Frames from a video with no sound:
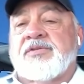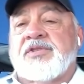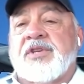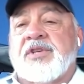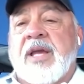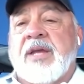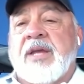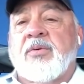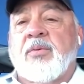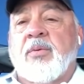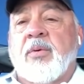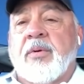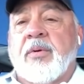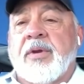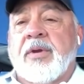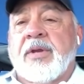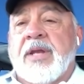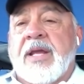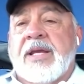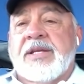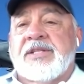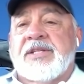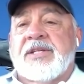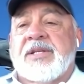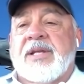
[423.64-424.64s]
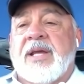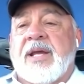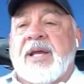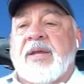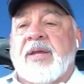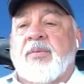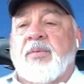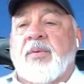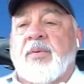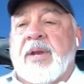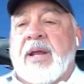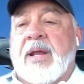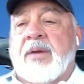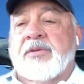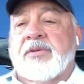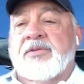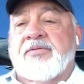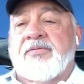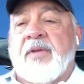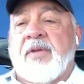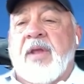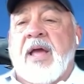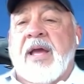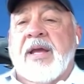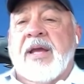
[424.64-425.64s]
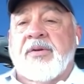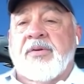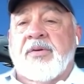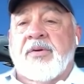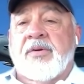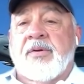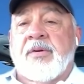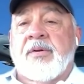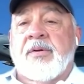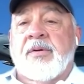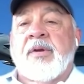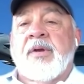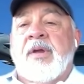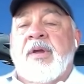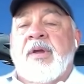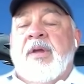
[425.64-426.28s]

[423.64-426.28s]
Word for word: of January nineteen ninety-one, I was flying her.